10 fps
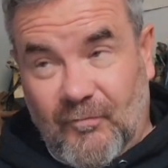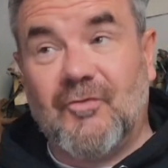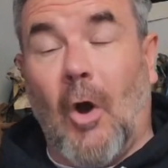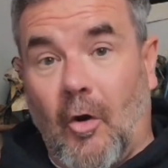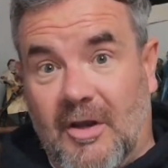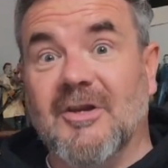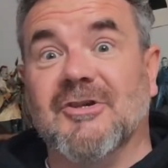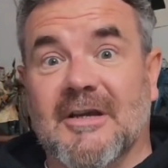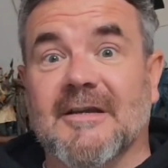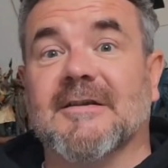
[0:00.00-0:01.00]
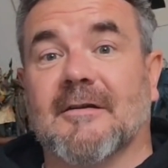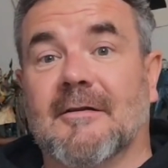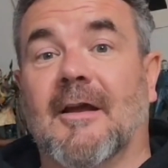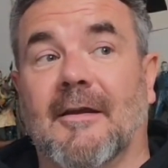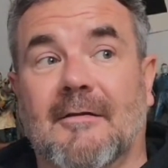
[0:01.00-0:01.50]
donkey's years,
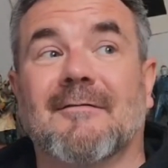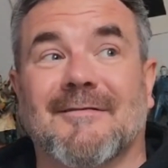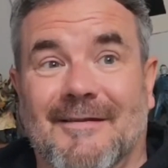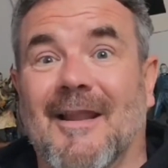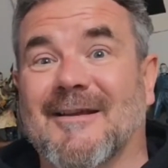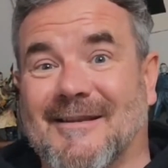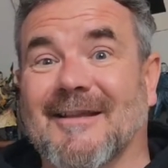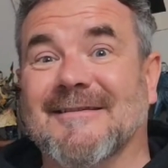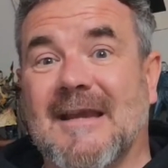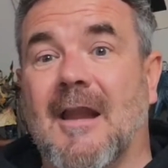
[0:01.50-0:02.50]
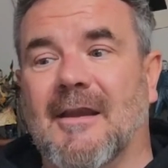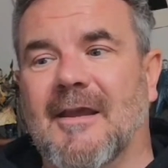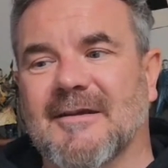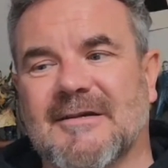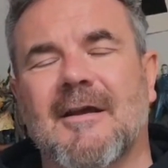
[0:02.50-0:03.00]
like the last like 10
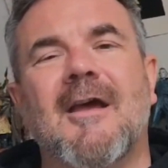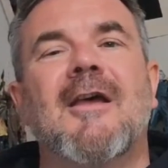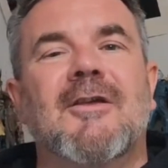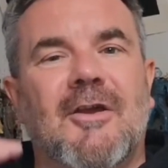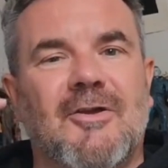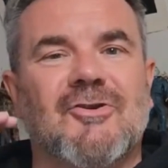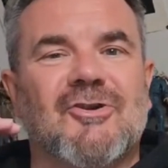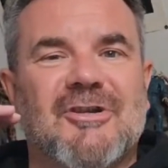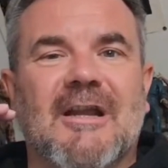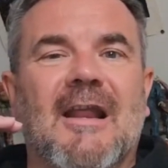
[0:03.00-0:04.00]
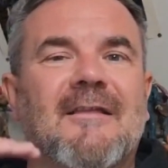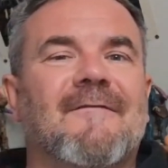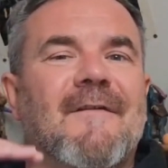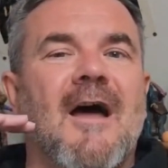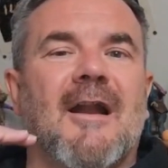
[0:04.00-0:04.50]
years, you can just see like the
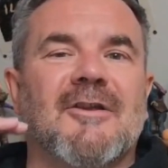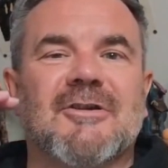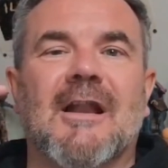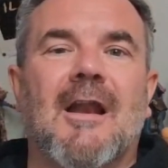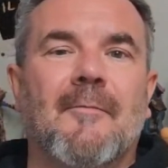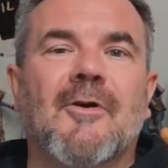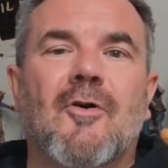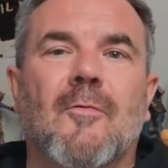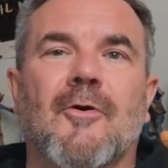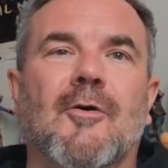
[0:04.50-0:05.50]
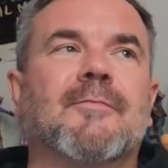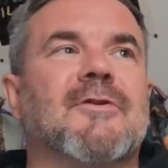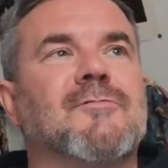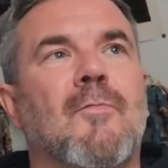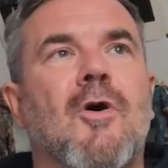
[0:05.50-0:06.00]
financial element coming up.
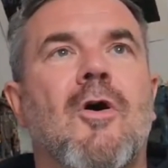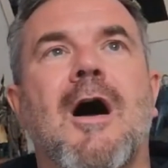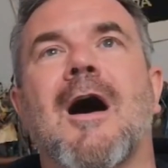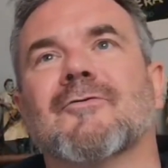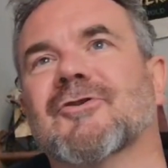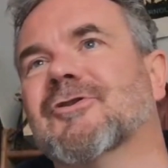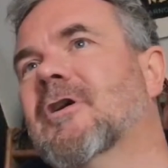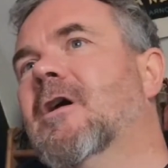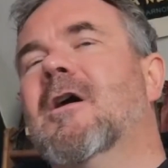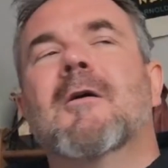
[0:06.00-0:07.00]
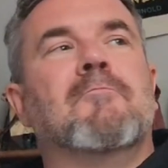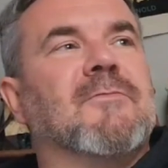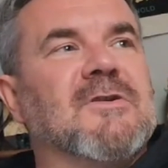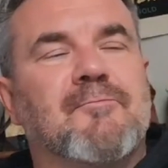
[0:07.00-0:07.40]
There's more houses, there's